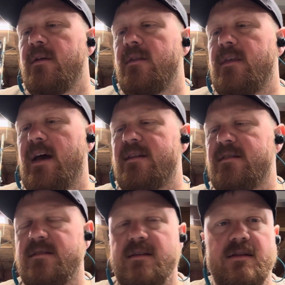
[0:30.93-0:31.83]
That
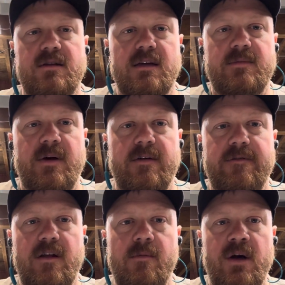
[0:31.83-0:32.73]
doesn't get talked about
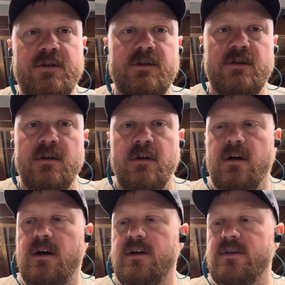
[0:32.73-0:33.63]
very much,
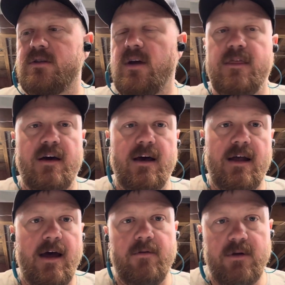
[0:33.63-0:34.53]
so I thought
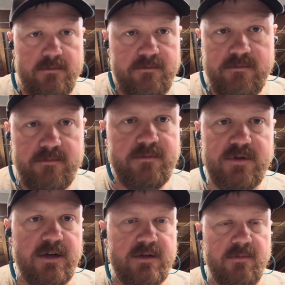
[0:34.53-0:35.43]
I would
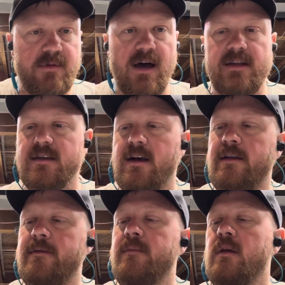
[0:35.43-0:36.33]
share some thoughts on
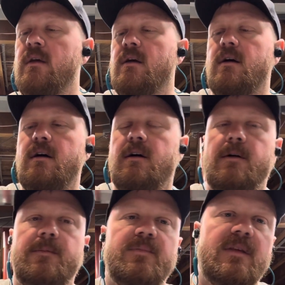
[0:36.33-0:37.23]
it.
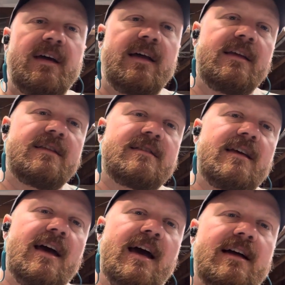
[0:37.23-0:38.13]
And that is
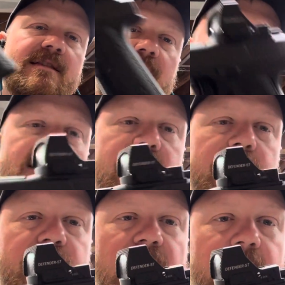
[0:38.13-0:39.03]
accessing the
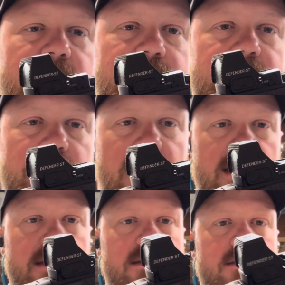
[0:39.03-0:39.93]
battery tray